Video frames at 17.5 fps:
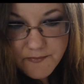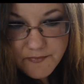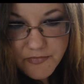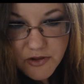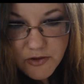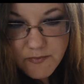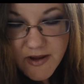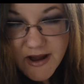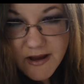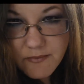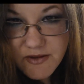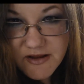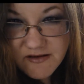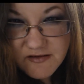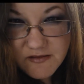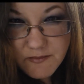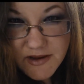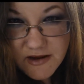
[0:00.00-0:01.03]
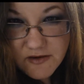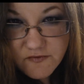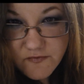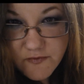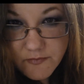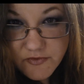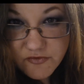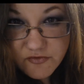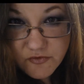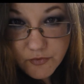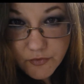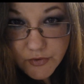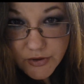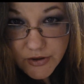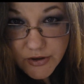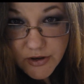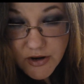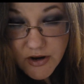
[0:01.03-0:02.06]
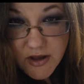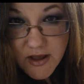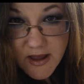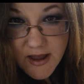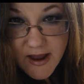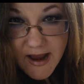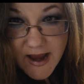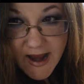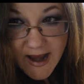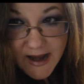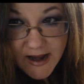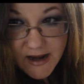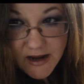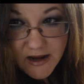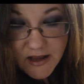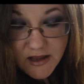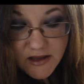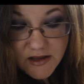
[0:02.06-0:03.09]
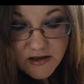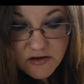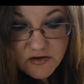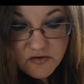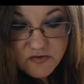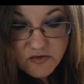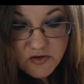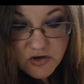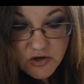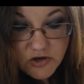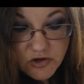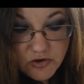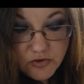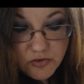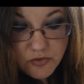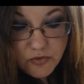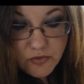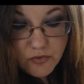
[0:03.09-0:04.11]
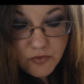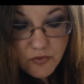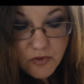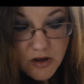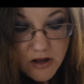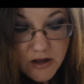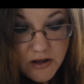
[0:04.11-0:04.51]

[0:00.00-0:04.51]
you buy a piece of meat from the store and you